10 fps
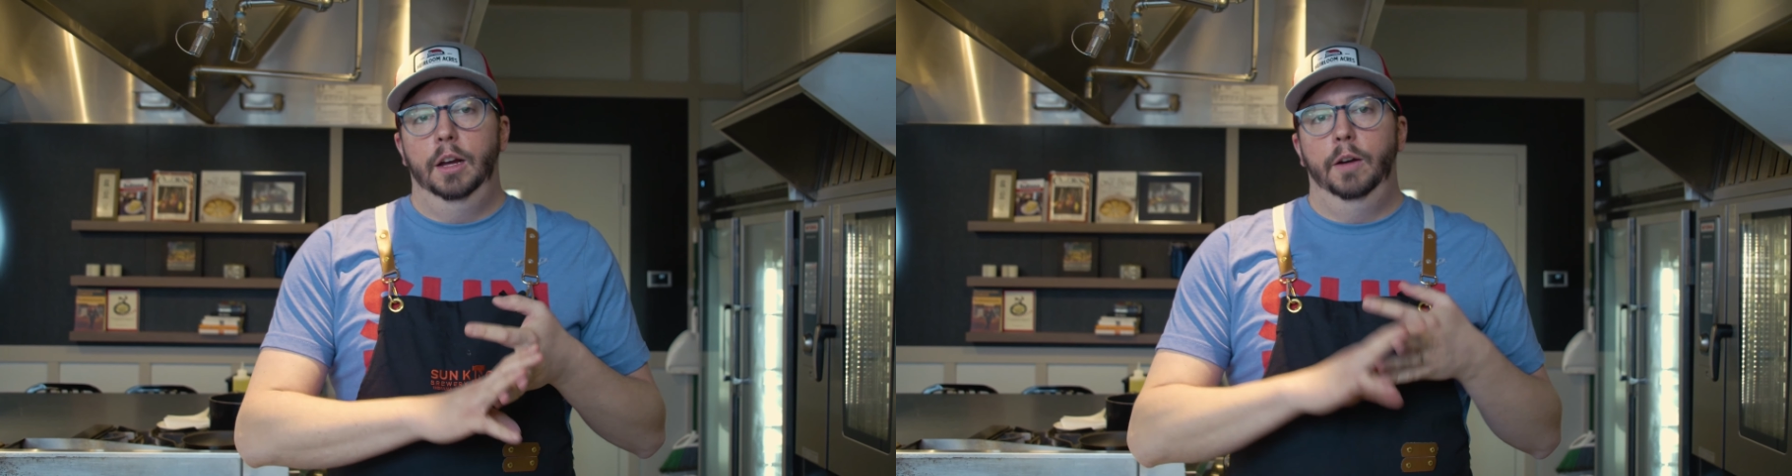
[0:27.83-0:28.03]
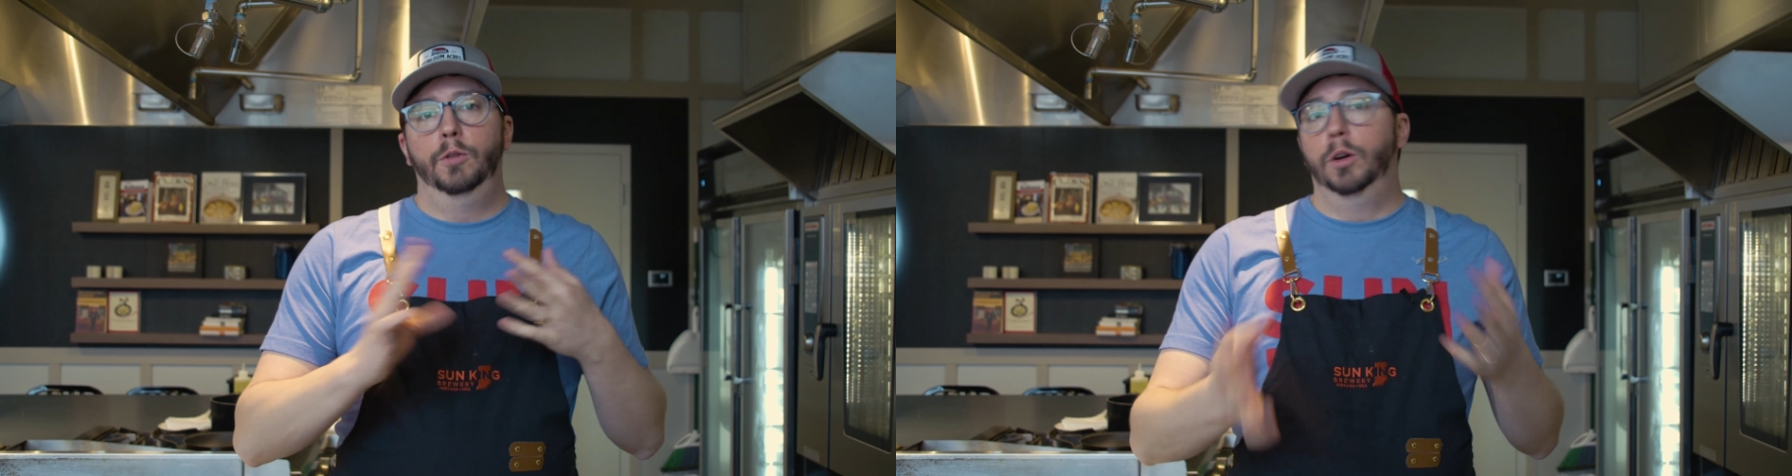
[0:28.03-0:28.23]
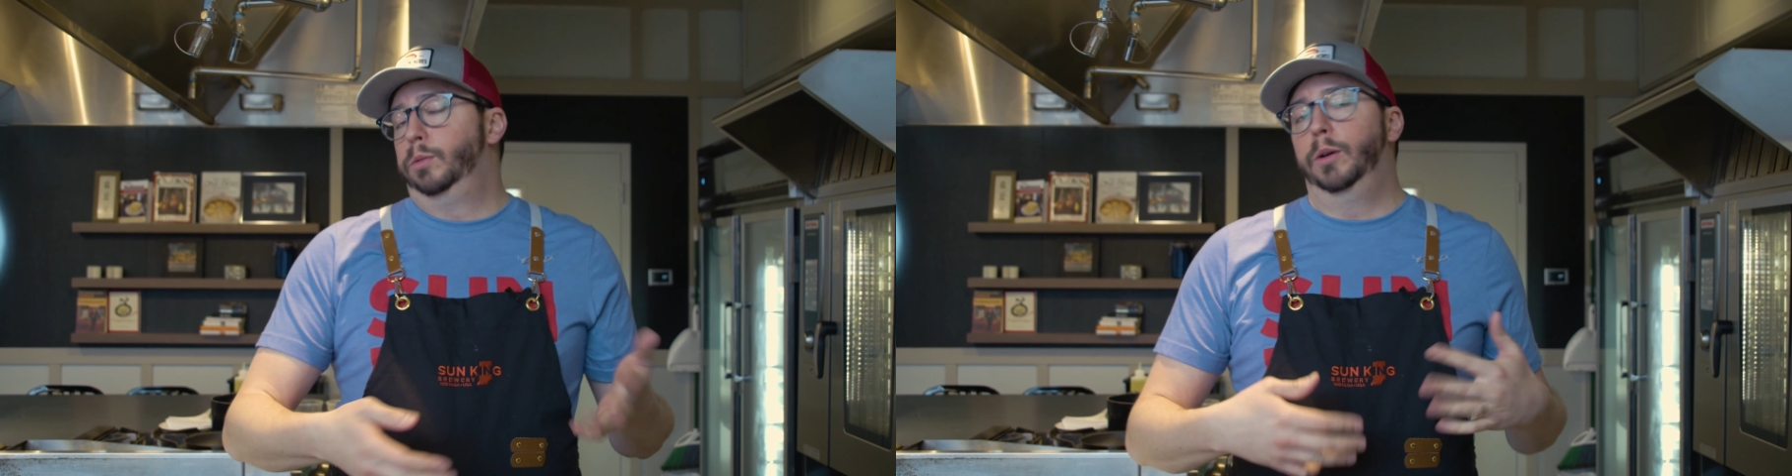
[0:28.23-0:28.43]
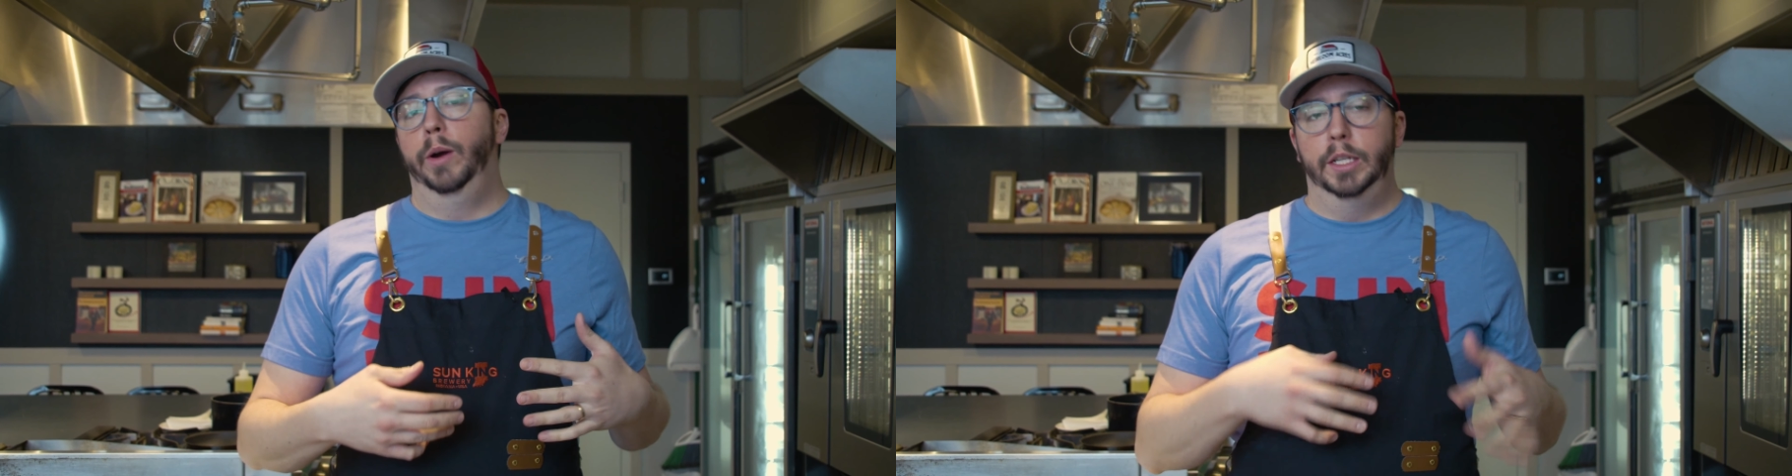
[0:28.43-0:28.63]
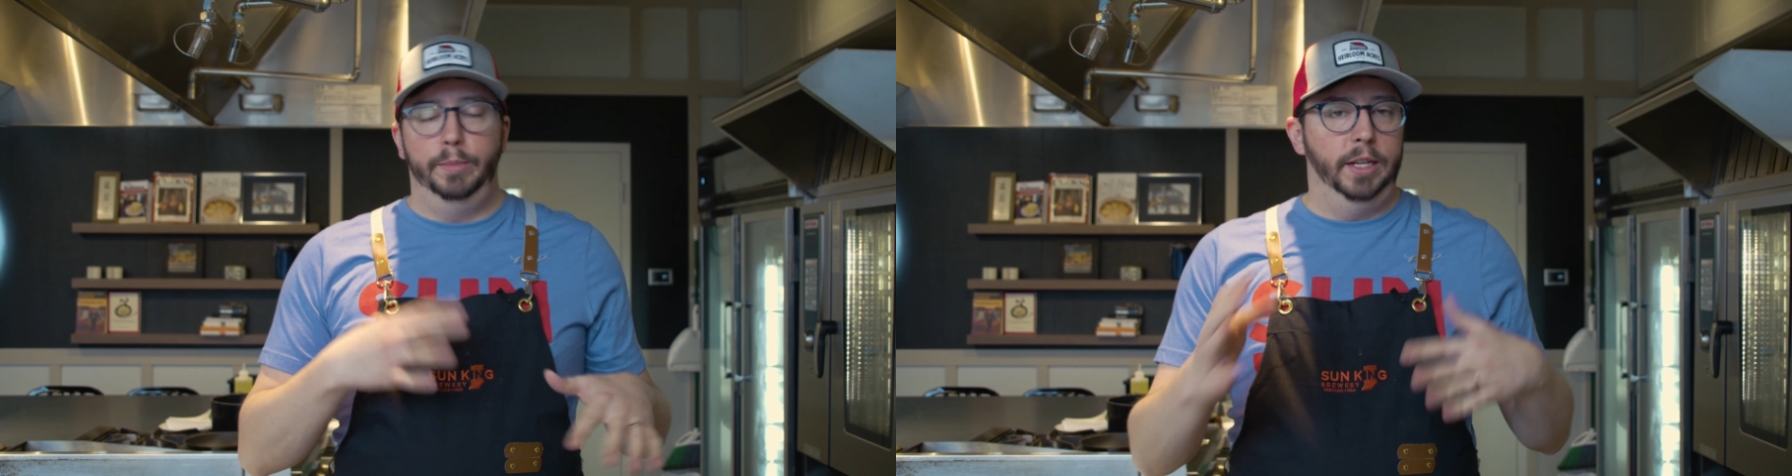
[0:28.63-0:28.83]
Of course, we're
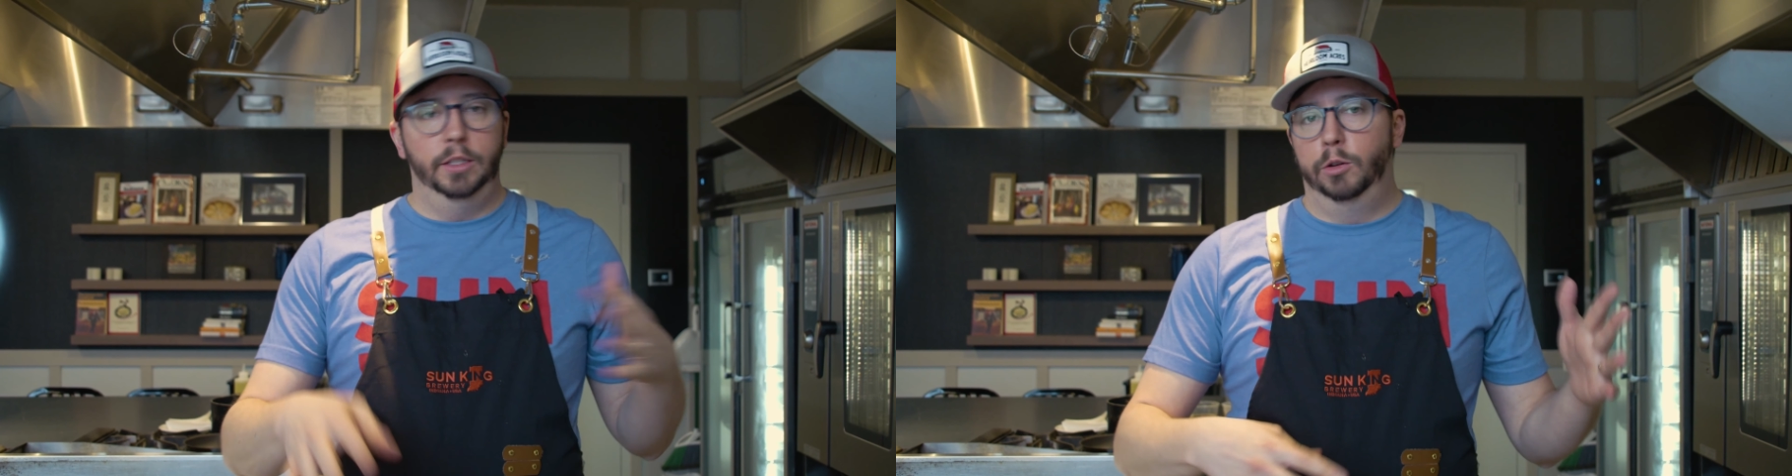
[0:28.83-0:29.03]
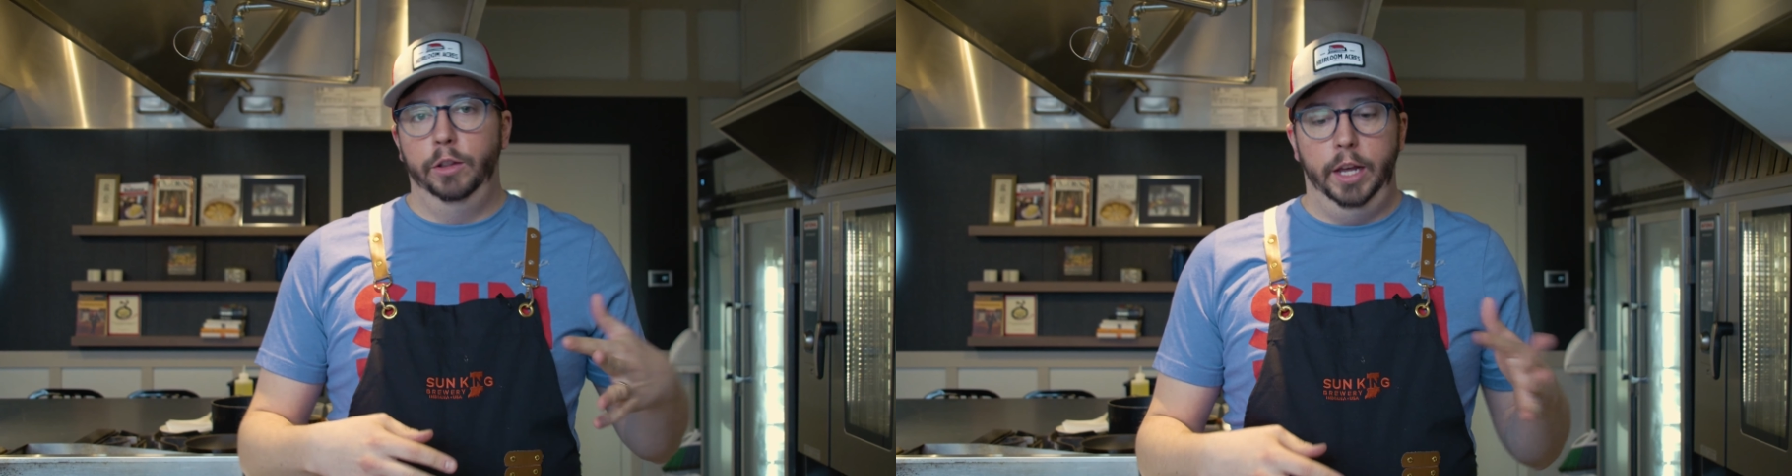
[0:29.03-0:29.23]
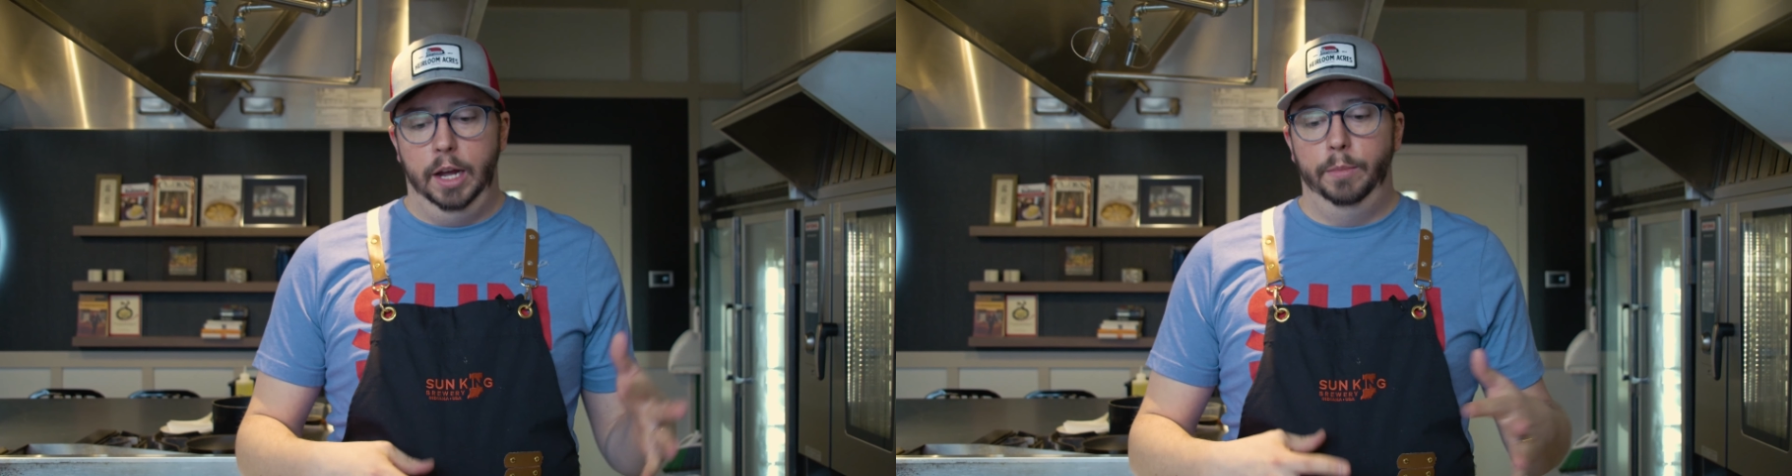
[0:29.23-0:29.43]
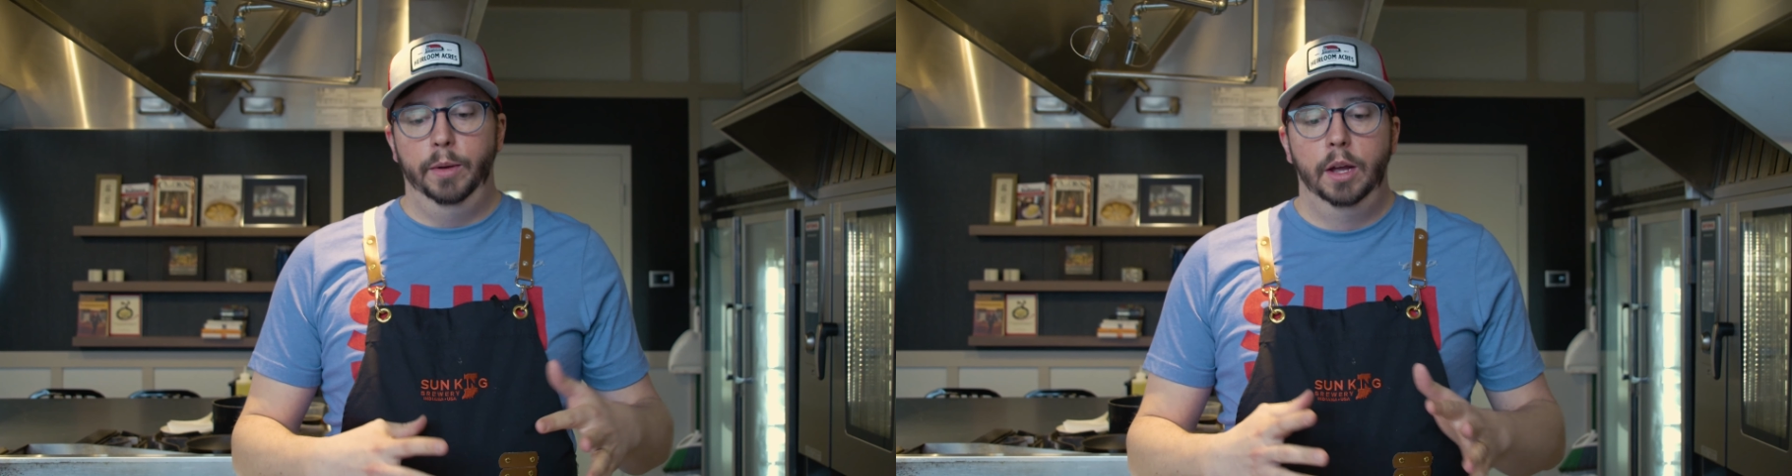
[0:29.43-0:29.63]
going to spice the whole thing up